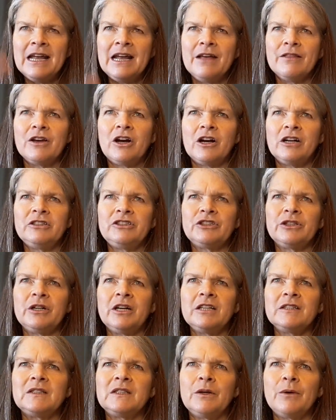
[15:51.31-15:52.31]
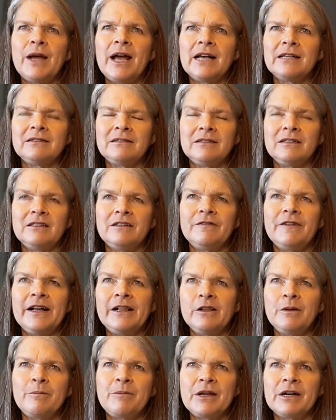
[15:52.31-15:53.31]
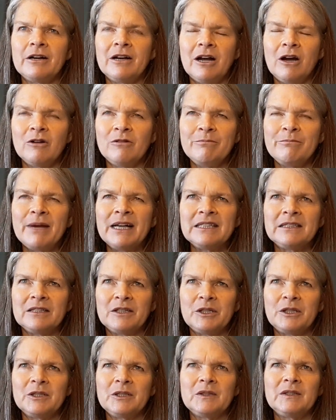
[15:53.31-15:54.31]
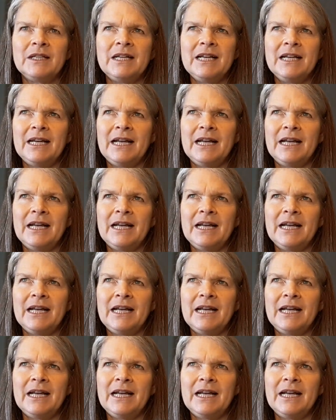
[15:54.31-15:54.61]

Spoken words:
The archer also has to develop their own muscles